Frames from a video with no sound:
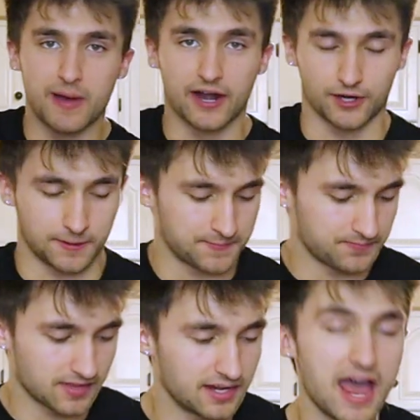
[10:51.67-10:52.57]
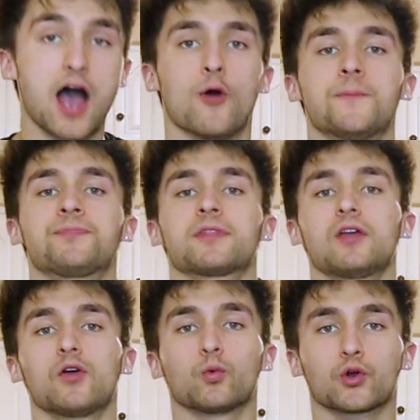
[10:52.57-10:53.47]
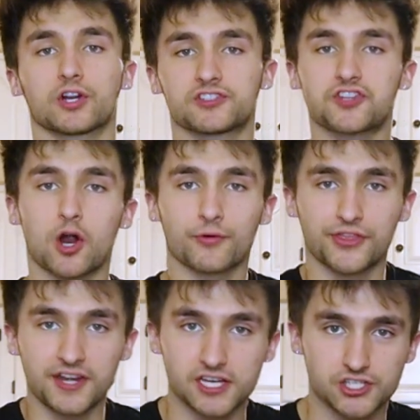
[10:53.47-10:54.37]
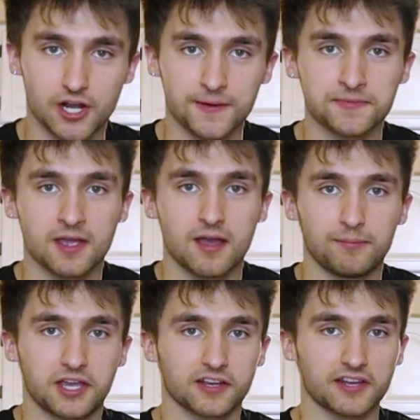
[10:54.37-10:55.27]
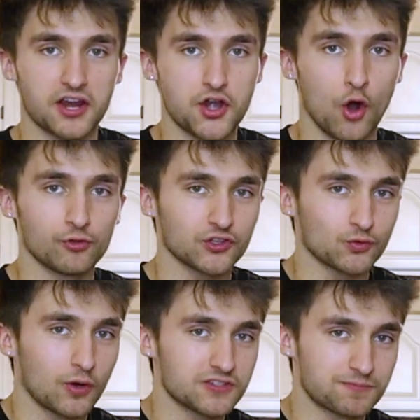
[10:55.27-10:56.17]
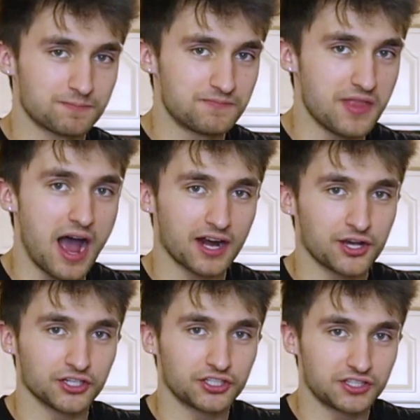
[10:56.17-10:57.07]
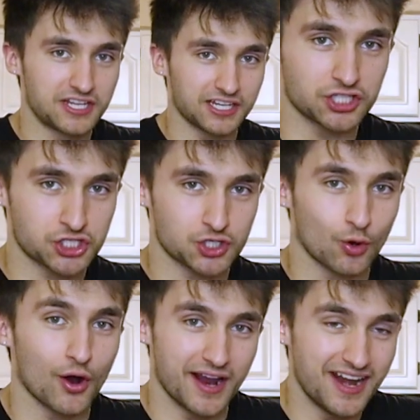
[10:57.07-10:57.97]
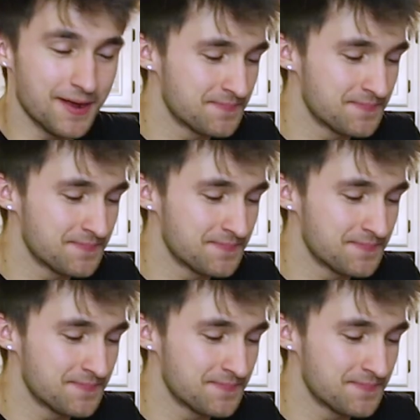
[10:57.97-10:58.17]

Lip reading: better. Now, we're gonna start with the Ninja because I know this one's not gonna get destroyed.